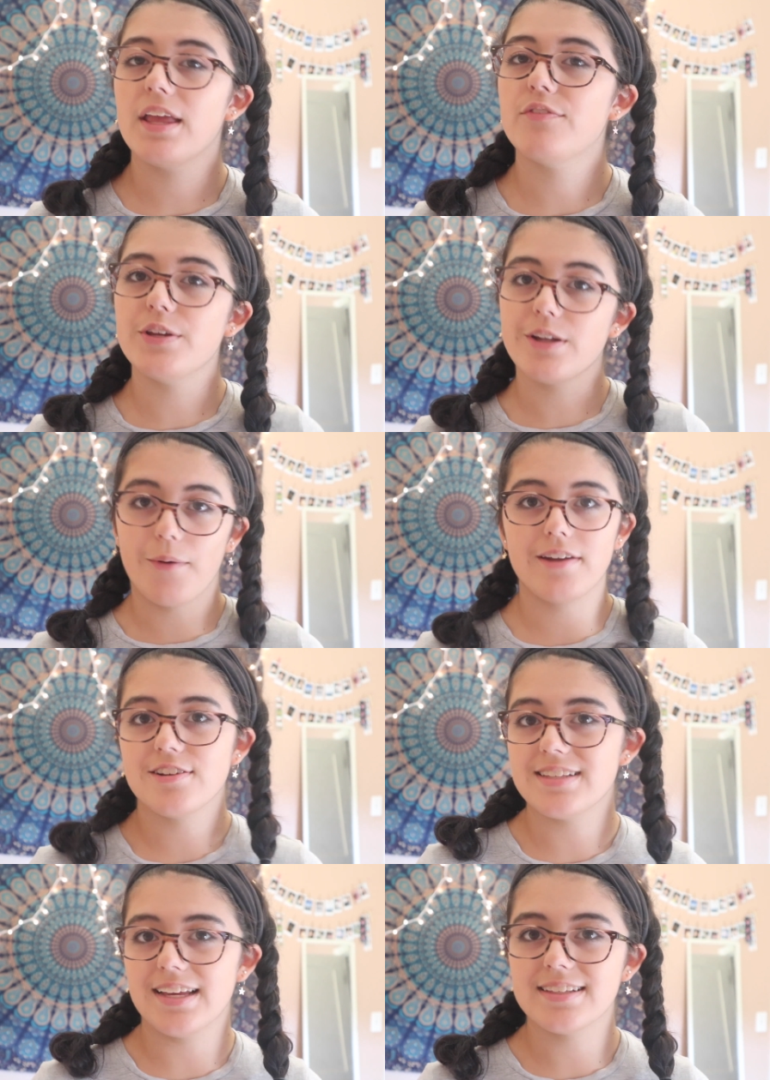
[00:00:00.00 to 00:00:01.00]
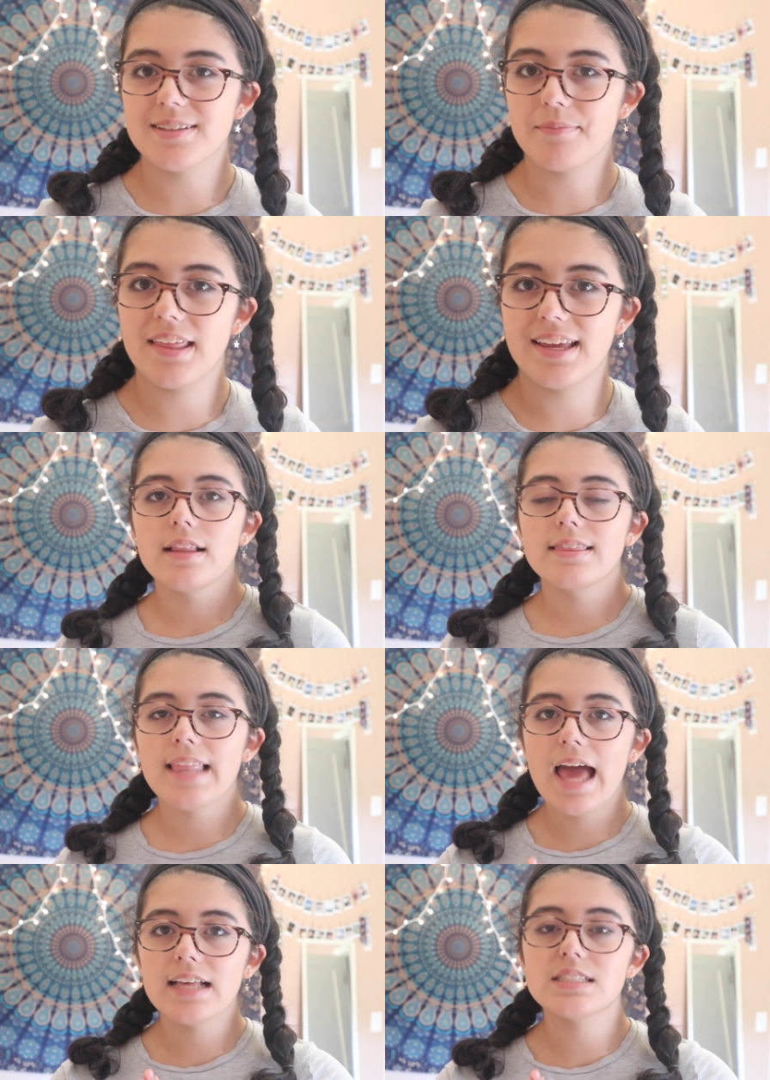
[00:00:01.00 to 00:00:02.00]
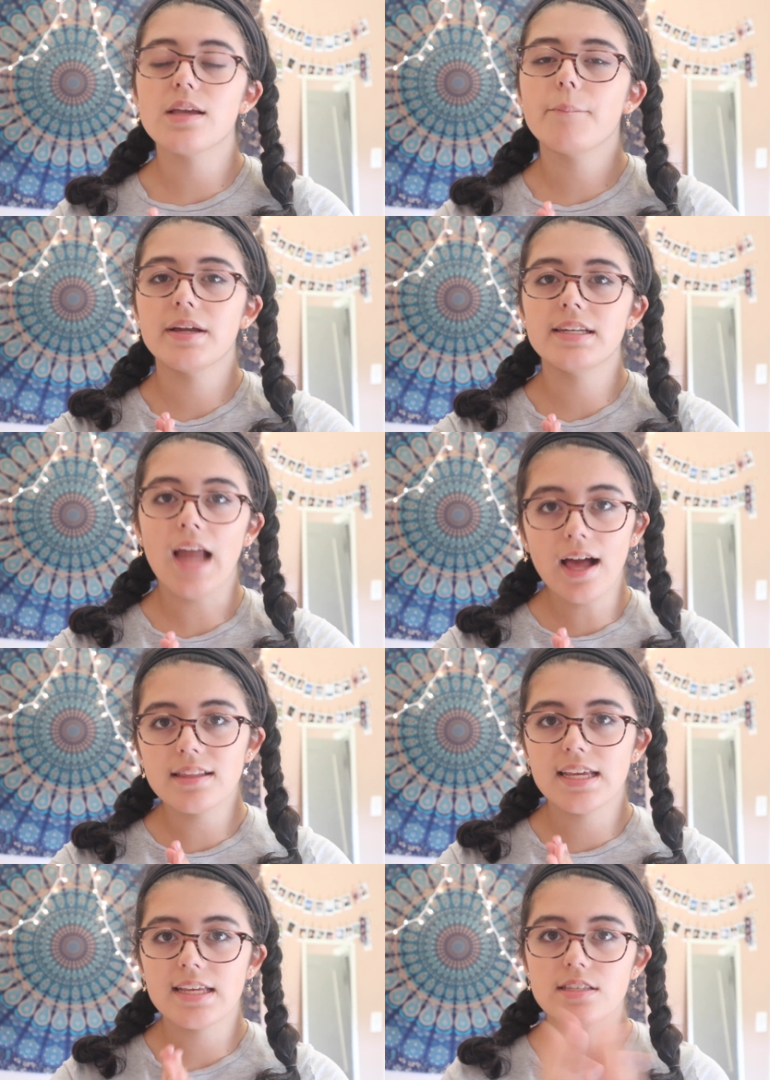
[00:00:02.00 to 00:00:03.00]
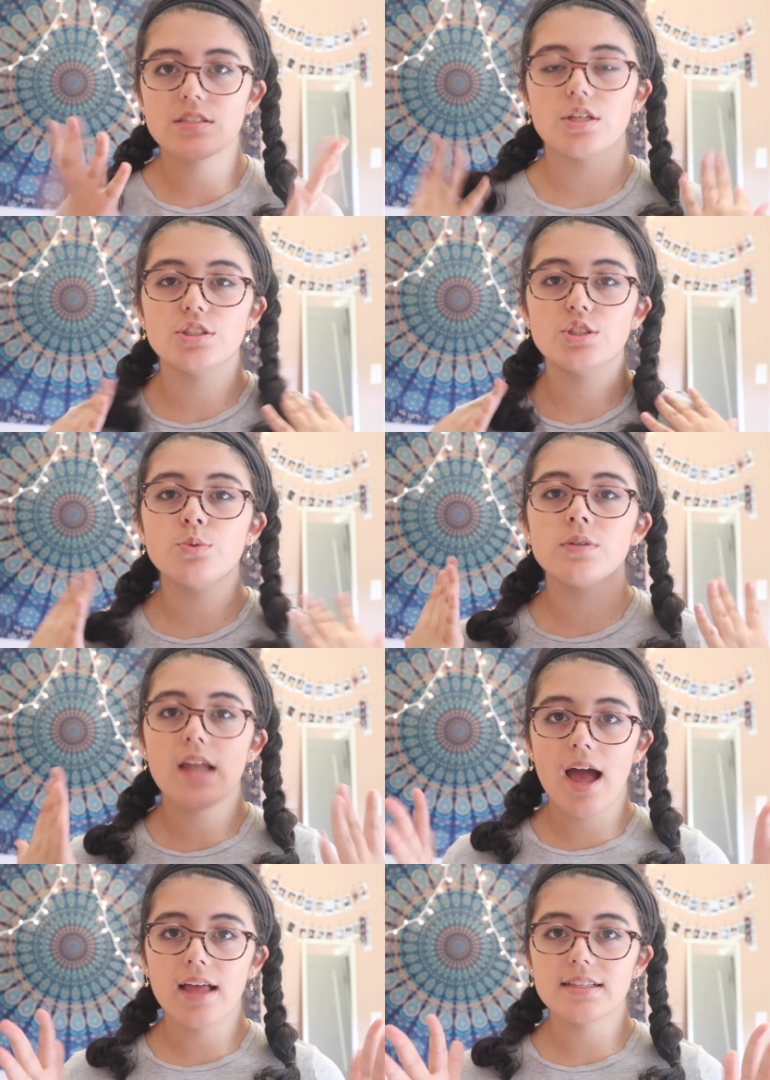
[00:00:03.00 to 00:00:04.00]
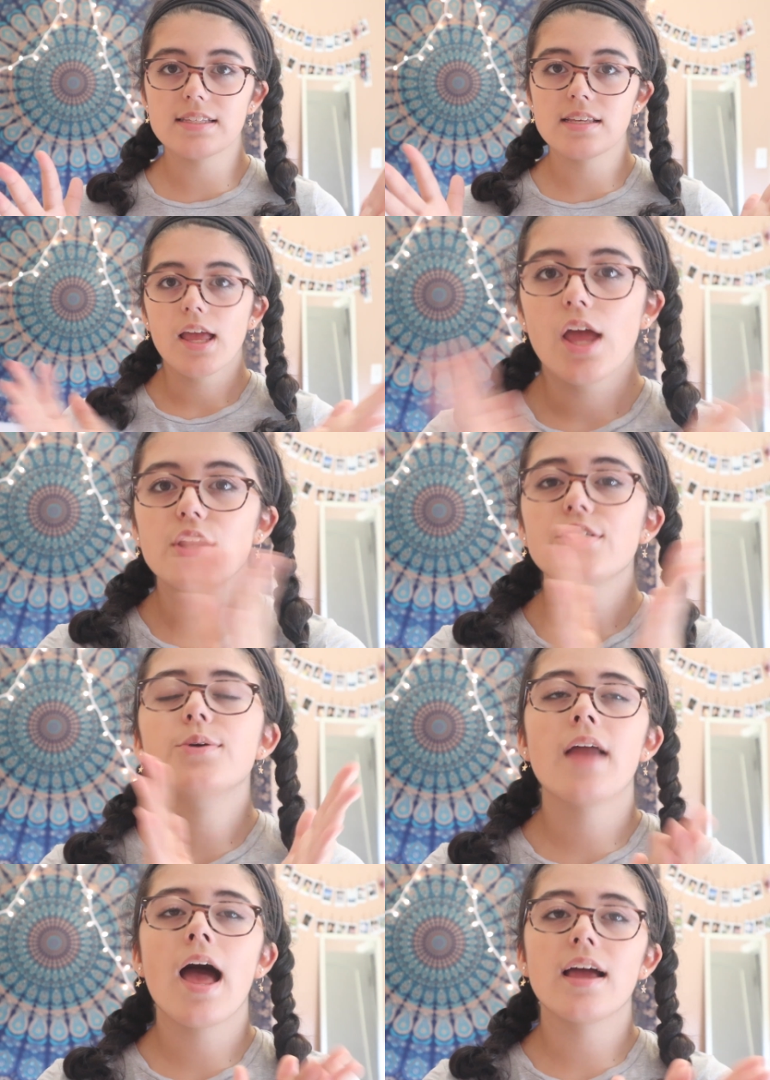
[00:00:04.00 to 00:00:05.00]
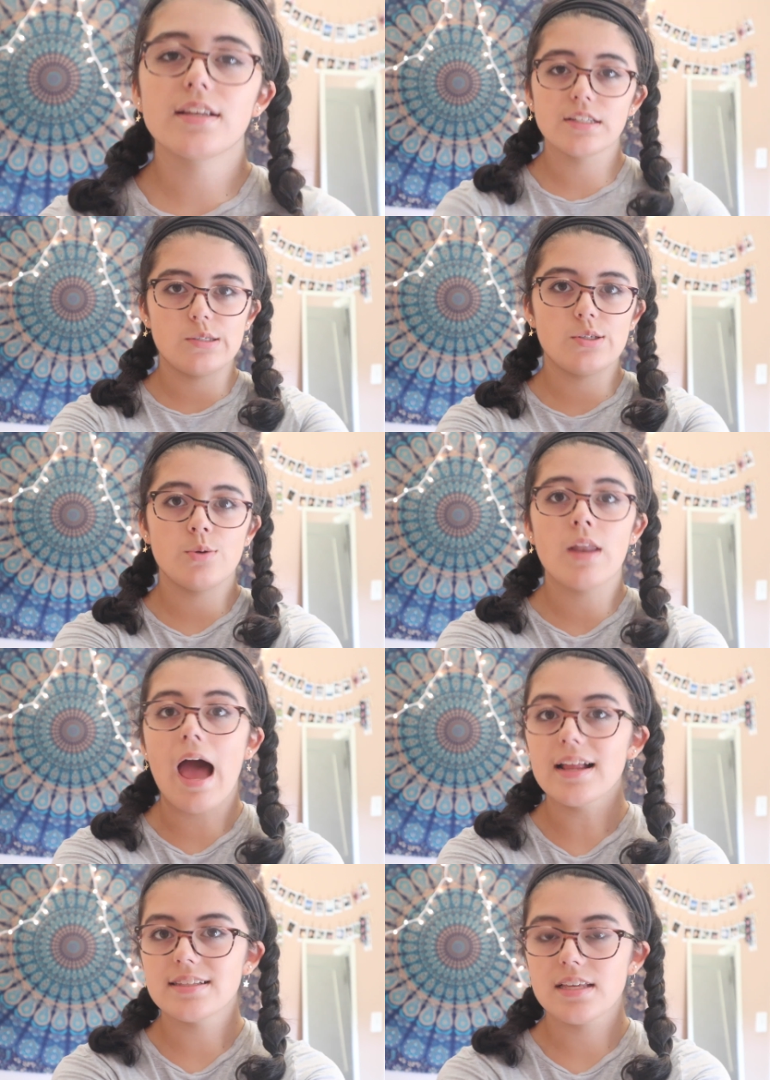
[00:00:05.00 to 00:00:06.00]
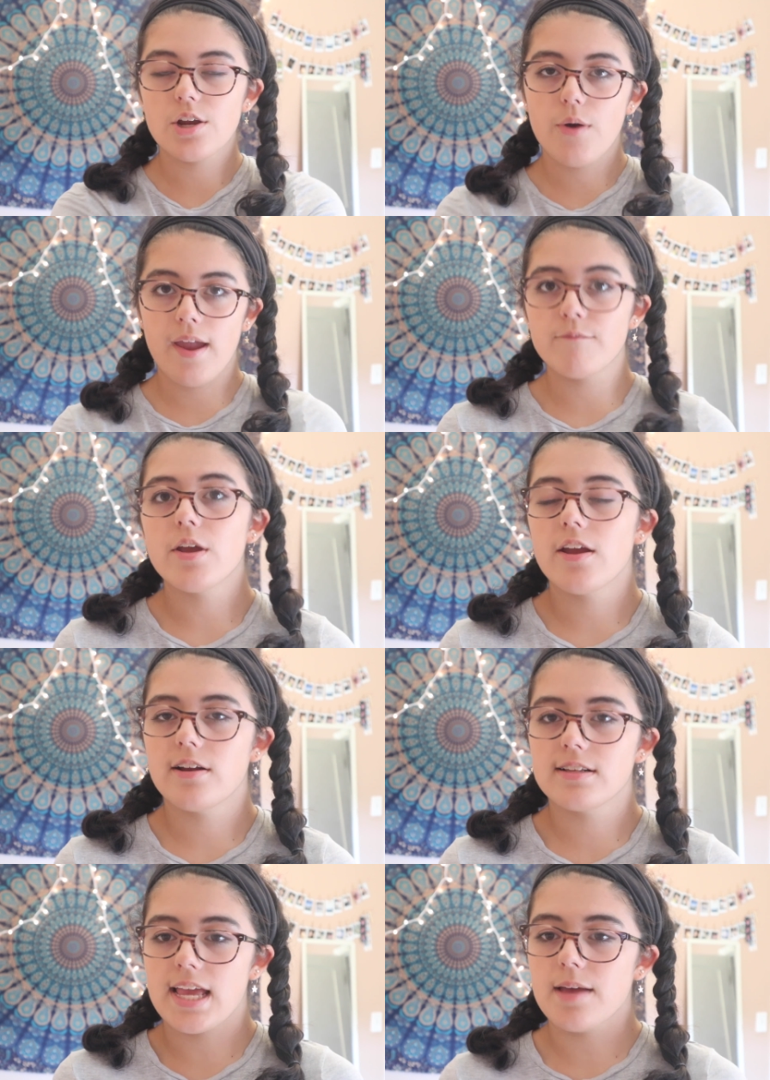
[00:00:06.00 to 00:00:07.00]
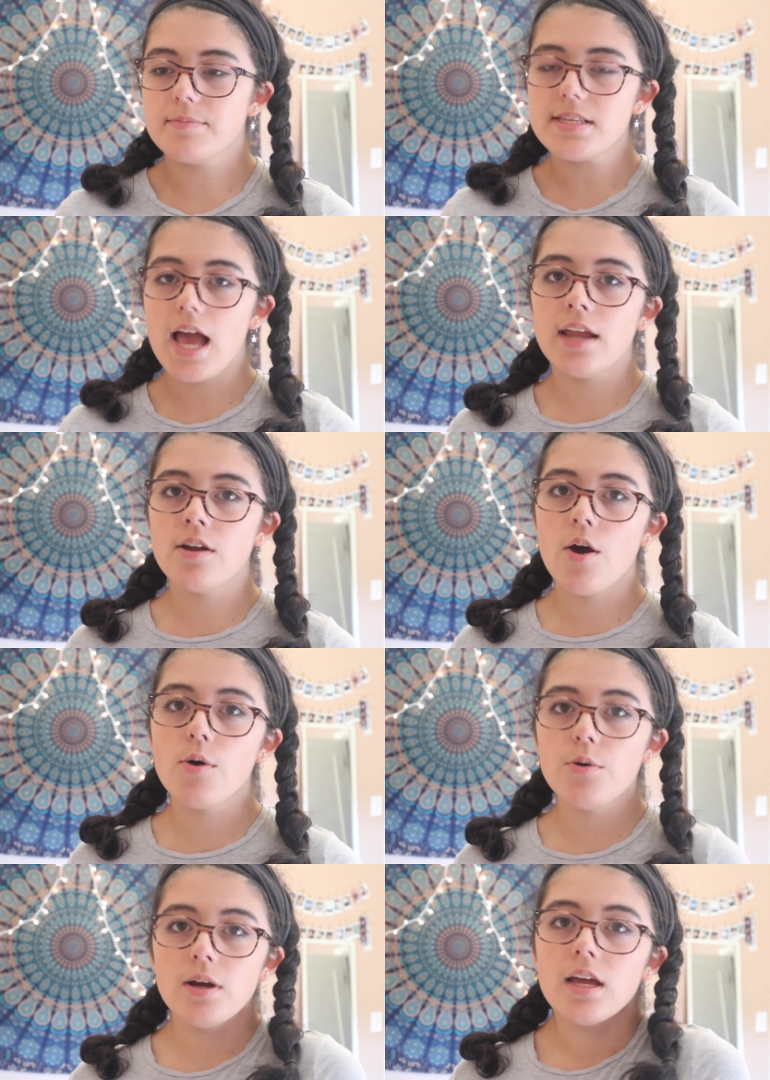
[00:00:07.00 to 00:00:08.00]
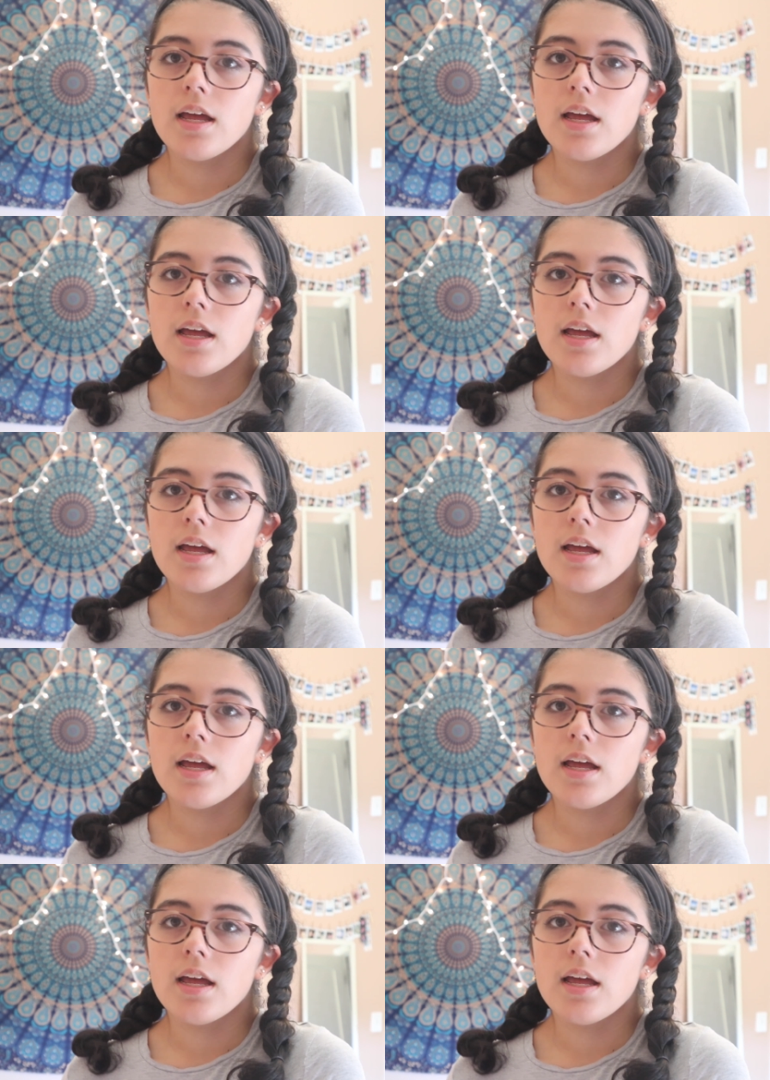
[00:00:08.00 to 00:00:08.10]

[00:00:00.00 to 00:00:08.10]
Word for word: if you don't understand something. Last but not least, do not, do not, do not cram for your exams. I know